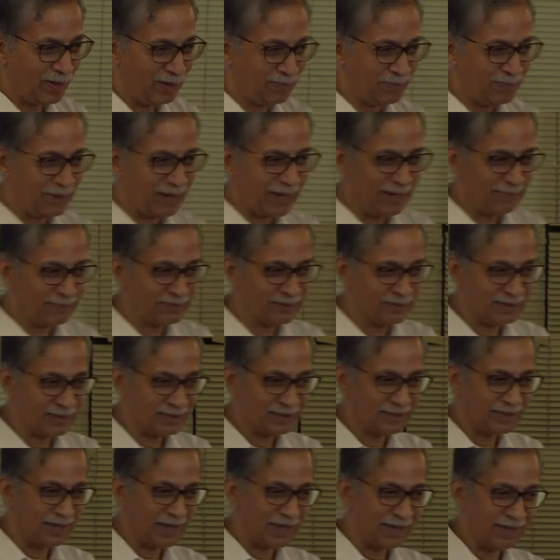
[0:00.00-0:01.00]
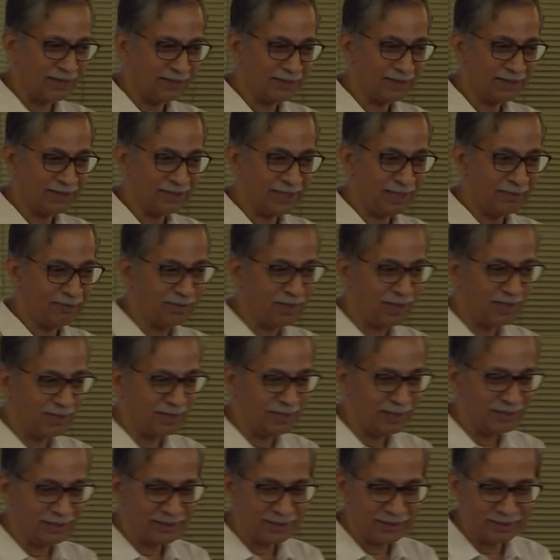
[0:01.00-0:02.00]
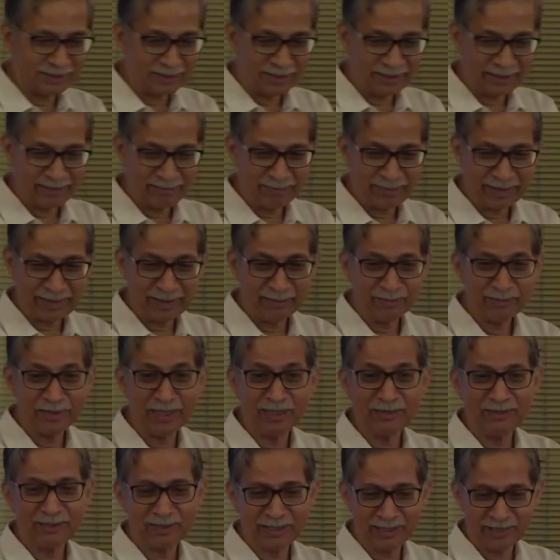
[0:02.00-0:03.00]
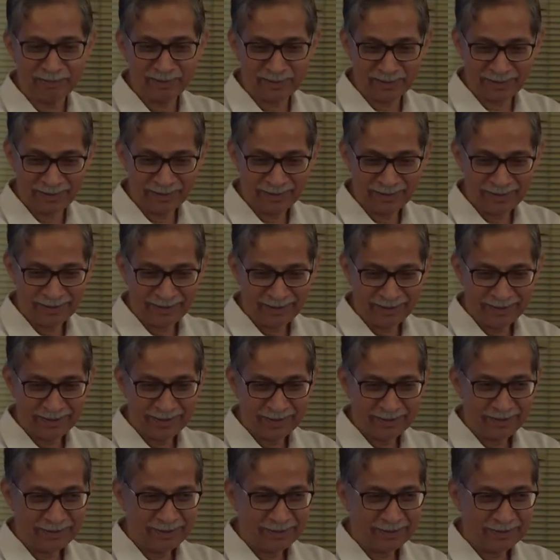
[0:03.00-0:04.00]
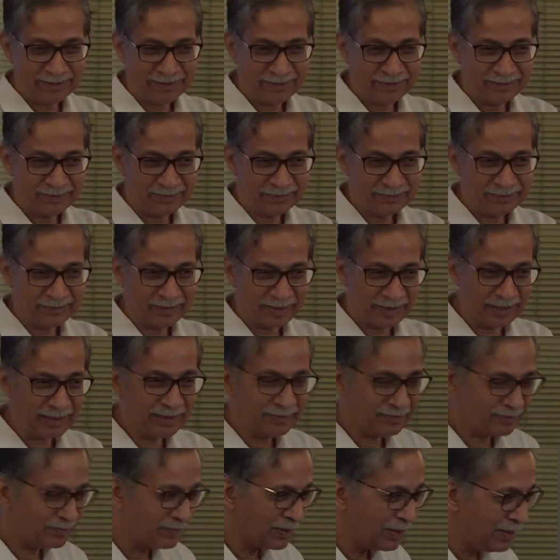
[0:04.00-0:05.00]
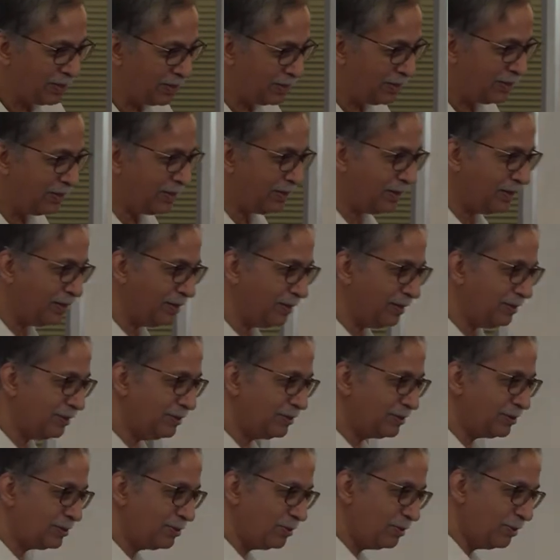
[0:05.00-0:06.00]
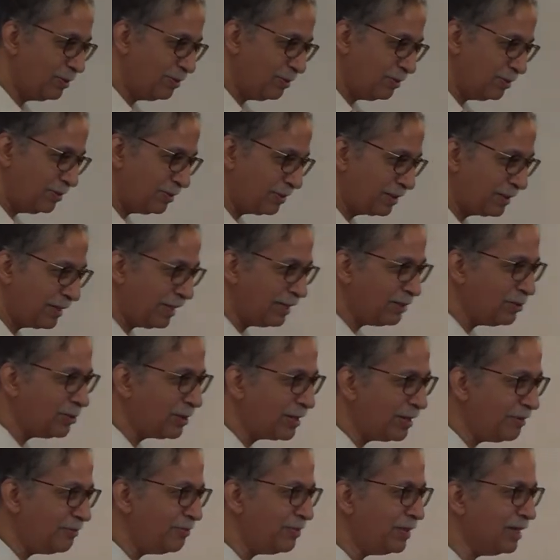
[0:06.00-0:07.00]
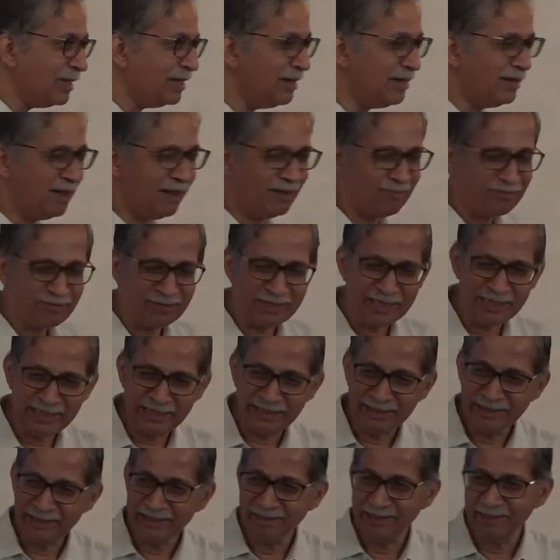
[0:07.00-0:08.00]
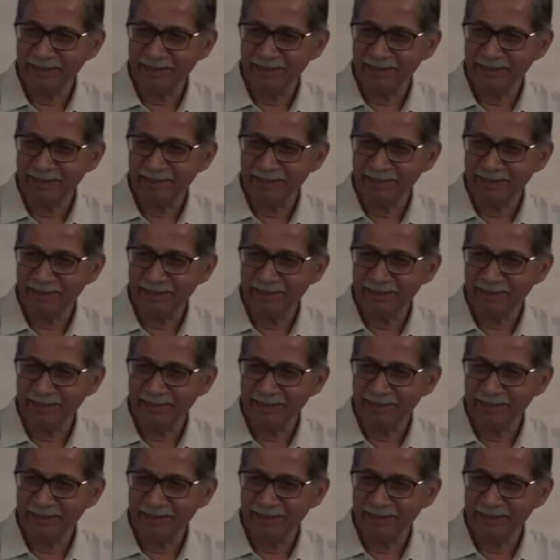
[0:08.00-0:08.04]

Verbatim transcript: not perhaps this guy. Under some conditions, he becomes unstable. Right? So, can you give me a lovely,